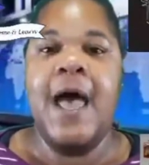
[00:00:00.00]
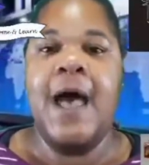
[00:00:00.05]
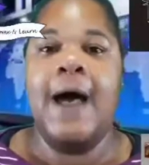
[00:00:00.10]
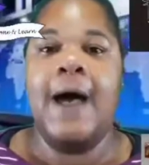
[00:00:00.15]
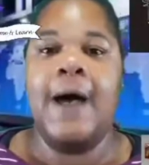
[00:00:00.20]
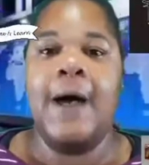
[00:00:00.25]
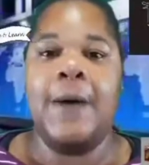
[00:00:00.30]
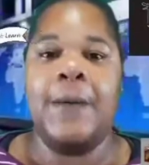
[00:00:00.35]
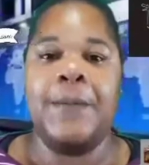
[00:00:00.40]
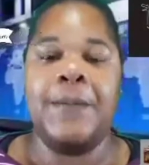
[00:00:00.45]

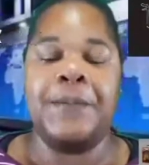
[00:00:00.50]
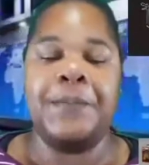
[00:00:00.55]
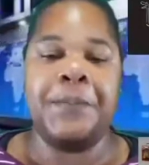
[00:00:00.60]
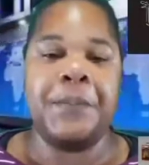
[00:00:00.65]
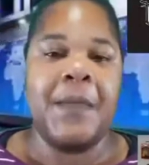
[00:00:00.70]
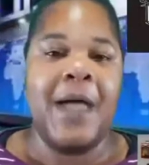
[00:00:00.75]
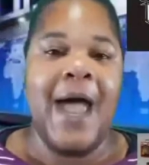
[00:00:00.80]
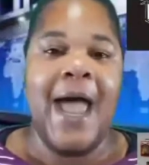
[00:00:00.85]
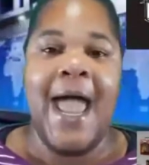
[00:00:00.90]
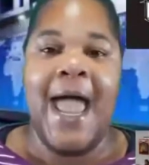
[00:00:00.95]
I
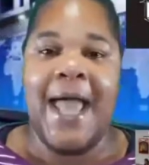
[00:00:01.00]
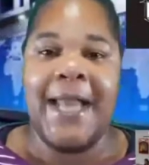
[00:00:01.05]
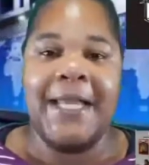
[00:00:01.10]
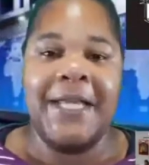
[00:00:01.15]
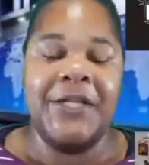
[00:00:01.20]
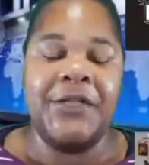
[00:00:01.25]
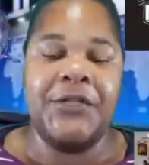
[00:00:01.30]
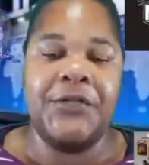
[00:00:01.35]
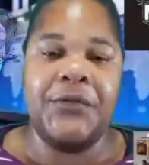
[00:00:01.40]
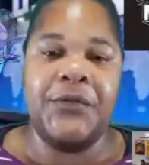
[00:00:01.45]
had
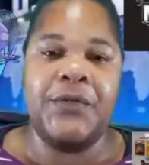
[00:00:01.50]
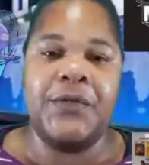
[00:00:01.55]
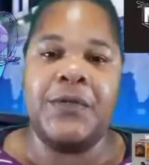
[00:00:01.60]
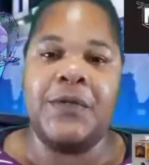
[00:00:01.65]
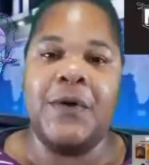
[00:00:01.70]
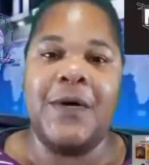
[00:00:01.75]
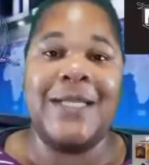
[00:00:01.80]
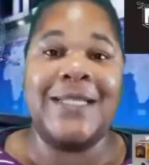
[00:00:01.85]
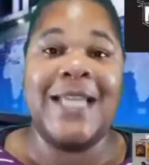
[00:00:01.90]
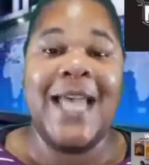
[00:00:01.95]
issues, you
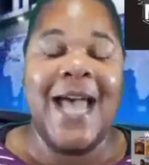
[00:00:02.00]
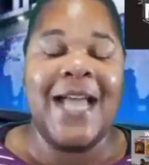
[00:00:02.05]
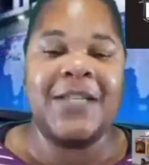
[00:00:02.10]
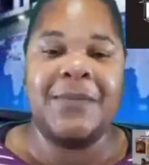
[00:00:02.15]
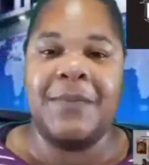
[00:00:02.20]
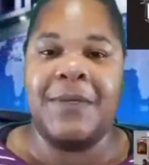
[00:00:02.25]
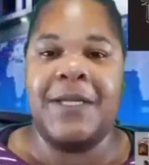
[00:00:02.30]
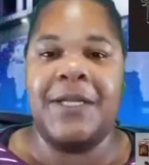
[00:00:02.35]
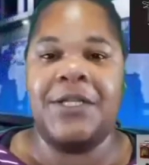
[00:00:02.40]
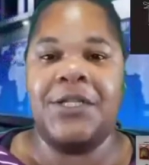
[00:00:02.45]
know,
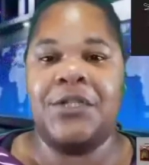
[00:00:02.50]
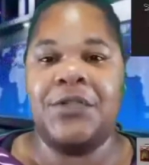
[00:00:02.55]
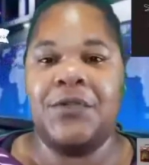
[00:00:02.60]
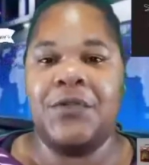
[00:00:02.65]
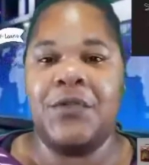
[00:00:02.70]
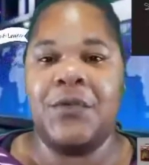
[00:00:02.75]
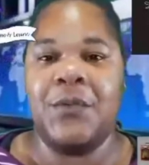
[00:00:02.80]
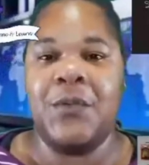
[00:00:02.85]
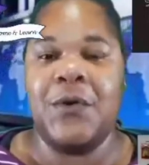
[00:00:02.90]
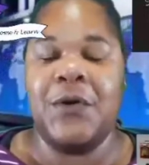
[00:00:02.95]
attachment
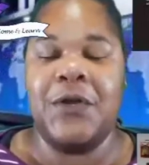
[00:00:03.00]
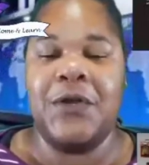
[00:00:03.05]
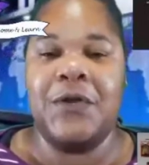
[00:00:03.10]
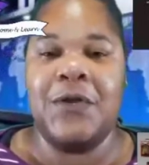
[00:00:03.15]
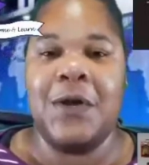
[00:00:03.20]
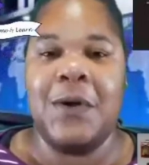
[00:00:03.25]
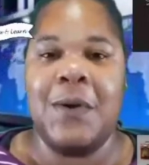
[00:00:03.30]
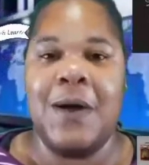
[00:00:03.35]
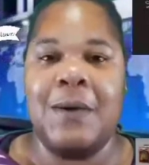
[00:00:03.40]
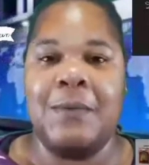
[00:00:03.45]
issues, to where, you
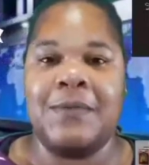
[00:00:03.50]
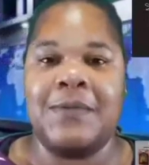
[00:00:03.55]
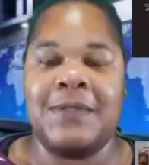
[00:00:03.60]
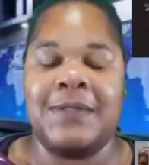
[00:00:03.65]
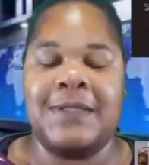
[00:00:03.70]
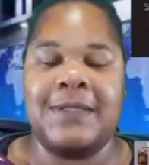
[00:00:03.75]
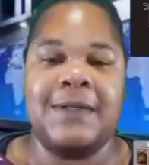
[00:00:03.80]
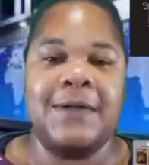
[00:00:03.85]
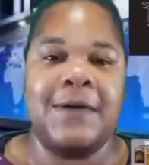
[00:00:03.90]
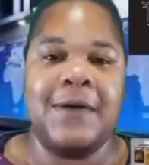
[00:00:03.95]
know, I was
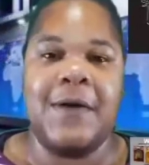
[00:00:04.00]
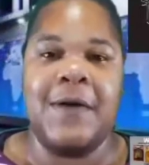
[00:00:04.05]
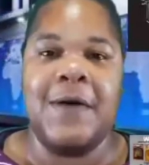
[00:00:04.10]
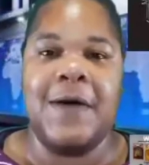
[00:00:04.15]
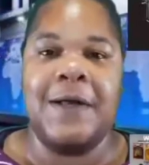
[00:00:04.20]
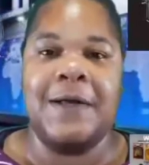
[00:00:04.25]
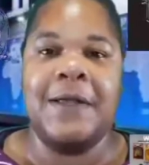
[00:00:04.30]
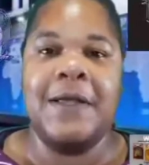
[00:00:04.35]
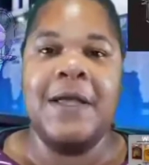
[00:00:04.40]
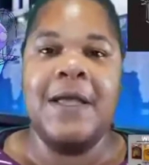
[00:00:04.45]
stuck
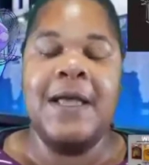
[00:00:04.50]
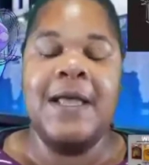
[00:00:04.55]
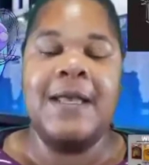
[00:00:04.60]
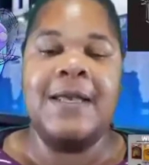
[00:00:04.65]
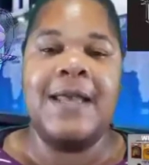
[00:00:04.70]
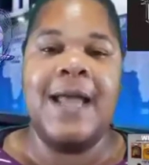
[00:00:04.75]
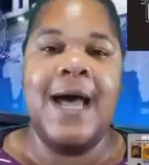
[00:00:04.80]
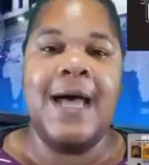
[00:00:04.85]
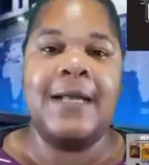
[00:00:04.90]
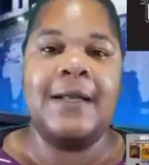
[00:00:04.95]
on
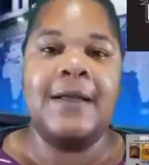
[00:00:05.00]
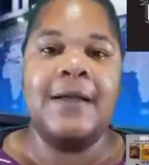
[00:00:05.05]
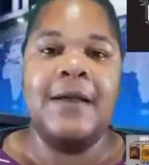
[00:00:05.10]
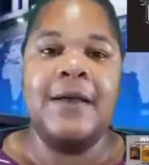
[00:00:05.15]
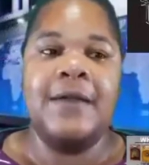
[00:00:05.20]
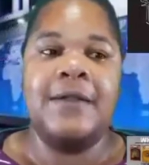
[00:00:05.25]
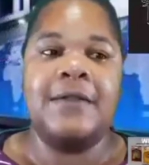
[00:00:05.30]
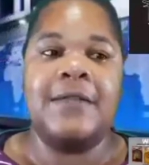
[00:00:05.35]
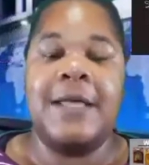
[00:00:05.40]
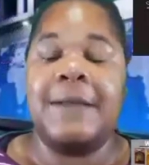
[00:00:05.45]
not
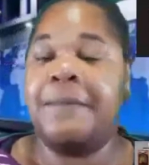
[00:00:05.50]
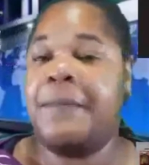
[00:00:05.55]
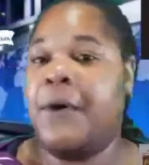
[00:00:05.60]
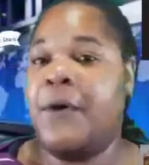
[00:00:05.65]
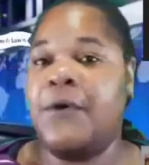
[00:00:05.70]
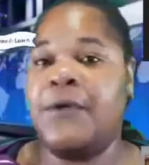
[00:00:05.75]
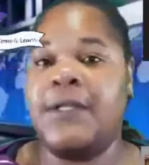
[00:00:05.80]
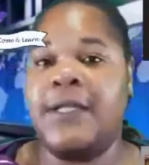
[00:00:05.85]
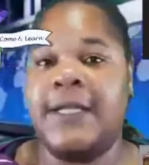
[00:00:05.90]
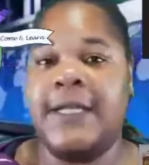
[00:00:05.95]
that
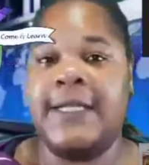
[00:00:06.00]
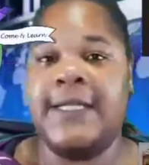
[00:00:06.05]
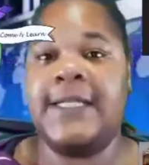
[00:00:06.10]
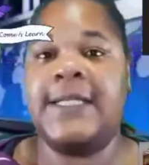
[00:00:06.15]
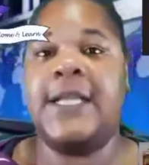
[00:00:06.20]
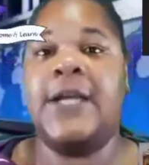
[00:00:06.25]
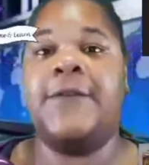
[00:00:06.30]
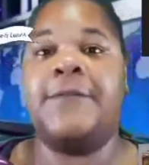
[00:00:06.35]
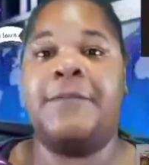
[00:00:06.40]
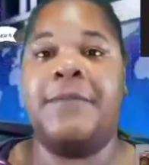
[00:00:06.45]
person
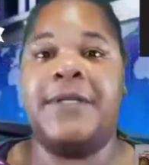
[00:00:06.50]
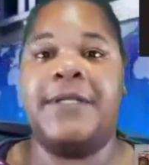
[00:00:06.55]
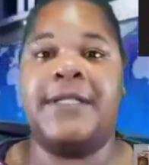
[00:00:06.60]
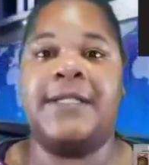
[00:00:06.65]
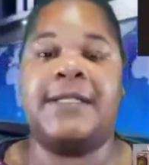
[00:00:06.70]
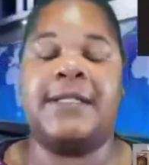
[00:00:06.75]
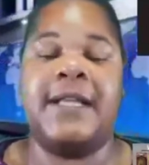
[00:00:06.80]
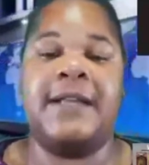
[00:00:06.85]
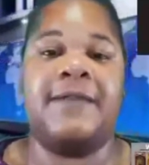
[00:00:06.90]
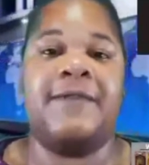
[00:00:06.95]
itself, but
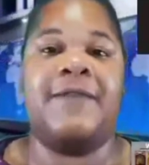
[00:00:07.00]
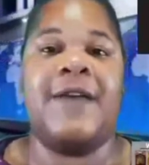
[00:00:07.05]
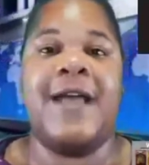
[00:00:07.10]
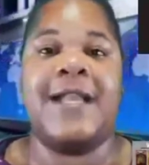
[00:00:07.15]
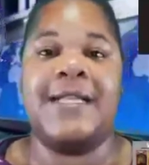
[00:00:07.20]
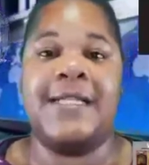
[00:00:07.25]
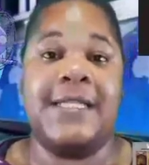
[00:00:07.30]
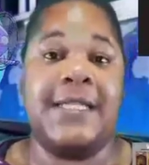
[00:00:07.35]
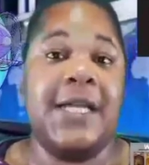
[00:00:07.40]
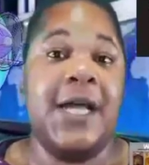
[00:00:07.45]
just that
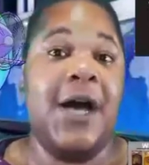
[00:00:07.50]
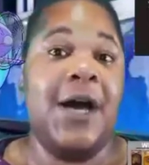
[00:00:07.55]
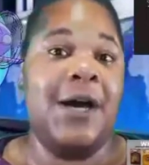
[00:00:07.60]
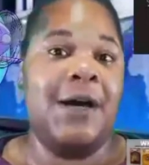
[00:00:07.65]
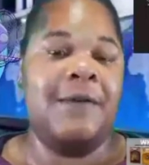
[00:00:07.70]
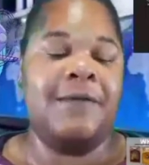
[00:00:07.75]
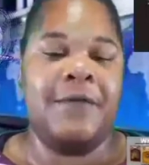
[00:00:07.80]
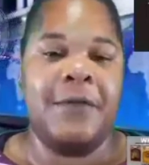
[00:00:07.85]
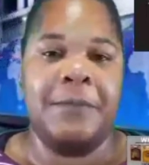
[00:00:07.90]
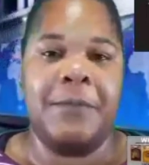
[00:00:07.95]
fantasy
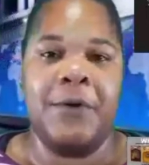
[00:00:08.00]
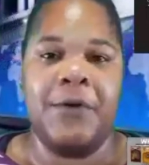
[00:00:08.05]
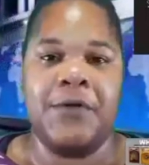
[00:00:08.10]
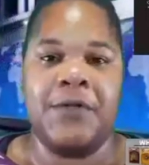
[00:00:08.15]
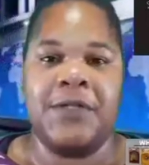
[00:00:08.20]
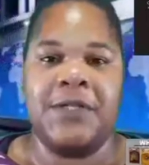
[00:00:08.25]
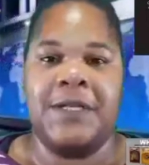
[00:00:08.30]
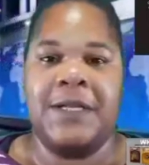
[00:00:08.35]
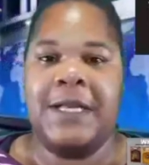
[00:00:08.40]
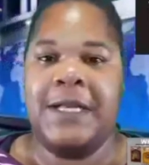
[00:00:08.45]
of the
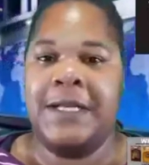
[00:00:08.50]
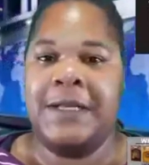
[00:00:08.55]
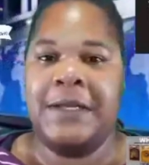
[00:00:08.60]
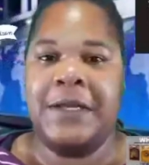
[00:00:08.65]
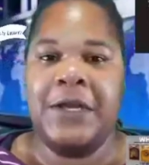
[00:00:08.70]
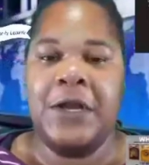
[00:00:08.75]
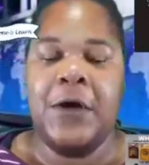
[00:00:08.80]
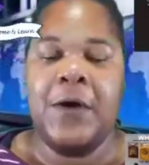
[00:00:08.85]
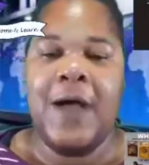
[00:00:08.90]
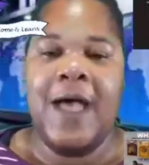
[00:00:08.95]
person, and,
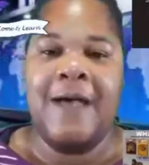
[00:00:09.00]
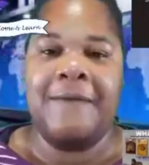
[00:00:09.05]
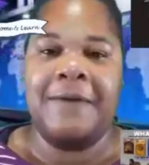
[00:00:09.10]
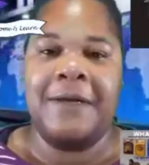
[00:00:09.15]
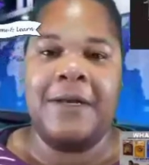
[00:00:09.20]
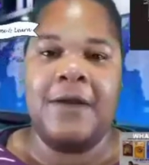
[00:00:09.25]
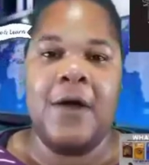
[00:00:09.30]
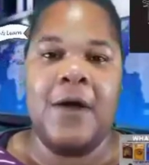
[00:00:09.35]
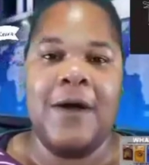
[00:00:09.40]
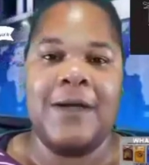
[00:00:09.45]
you know, having
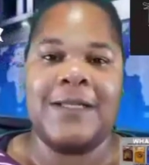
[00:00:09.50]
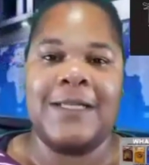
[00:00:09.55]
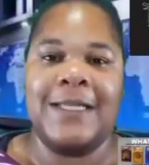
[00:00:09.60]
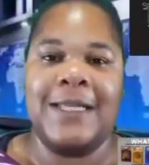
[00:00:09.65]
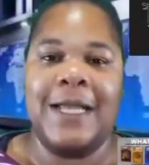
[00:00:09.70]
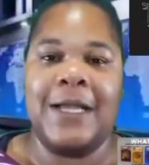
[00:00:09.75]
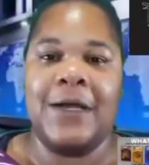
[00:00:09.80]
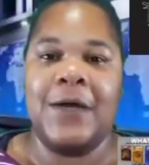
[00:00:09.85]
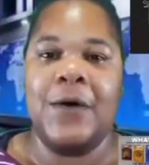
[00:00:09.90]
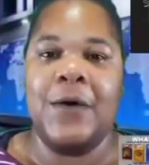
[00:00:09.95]
it hard to
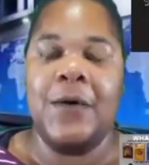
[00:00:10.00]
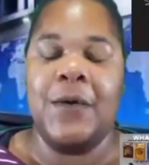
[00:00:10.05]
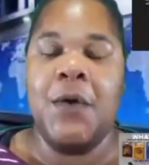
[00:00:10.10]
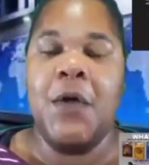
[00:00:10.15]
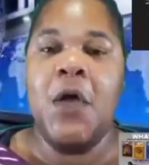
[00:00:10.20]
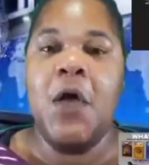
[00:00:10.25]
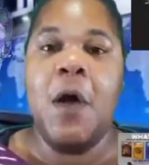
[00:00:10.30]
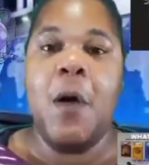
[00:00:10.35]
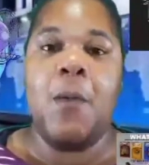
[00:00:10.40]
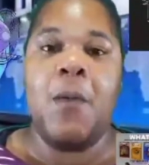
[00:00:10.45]
let go
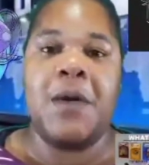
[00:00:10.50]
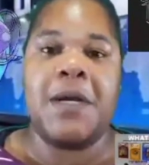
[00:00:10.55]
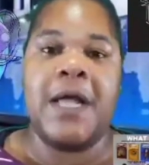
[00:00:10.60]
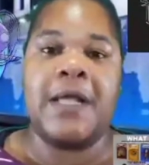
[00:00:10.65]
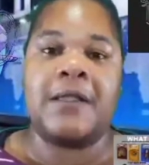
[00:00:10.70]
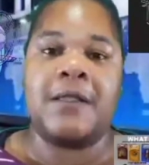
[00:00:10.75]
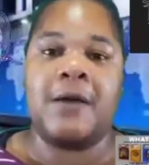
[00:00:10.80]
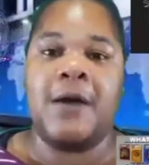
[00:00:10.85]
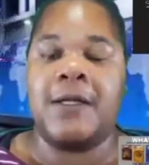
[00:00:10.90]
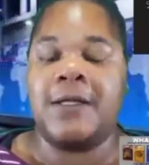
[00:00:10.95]
of what I
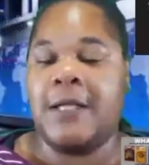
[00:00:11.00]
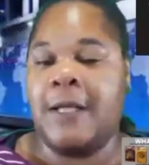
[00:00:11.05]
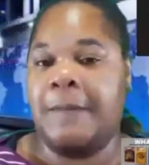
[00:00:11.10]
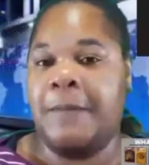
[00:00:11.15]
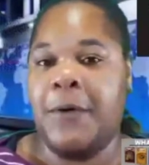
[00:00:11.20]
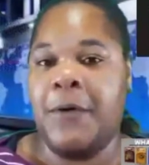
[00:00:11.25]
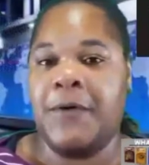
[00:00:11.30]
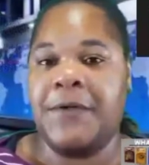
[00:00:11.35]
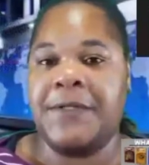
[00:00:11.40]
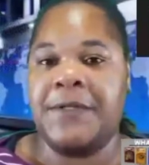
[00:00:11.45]
thought that
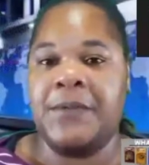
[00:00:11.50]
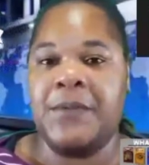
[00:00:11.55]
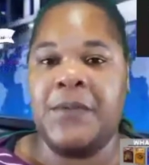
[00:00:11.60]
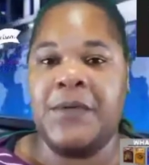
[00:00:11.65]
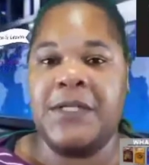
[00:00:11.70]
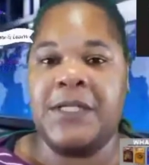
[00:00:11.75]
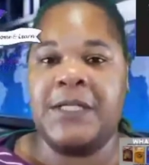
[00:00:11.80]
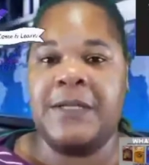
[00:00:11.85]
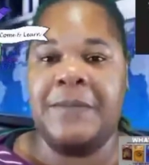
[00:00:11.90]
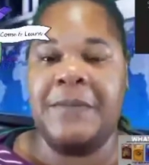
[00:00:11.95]
person
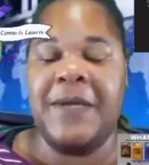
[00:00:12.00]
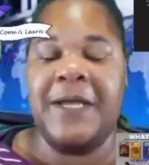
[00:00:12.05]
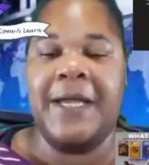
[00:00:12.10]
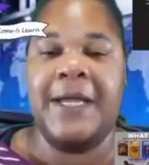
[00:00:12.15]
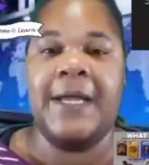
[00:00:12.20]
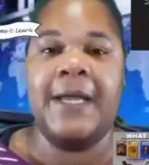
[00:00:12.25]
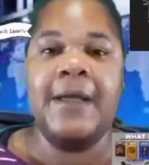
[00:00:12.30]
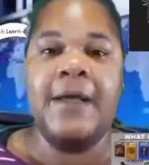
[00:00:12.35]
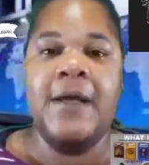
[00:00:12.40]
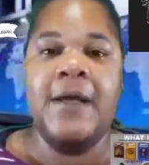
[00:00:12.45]
was to be.